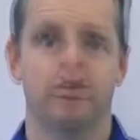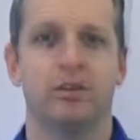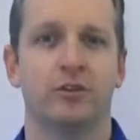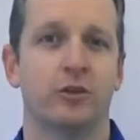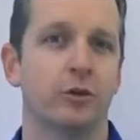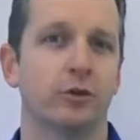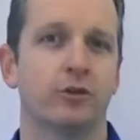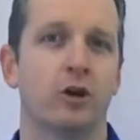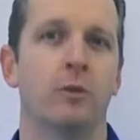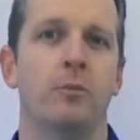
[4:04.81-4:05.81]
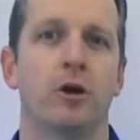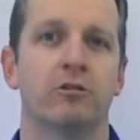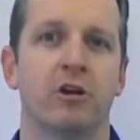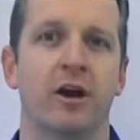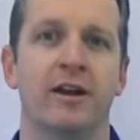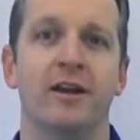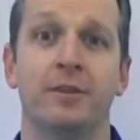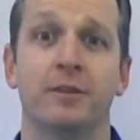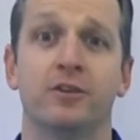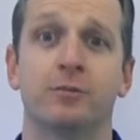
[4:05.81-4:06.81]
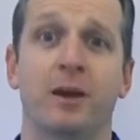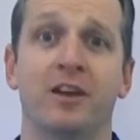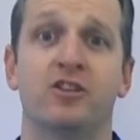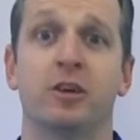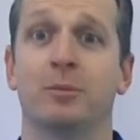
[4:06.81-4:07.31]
So your child might write, the spaceship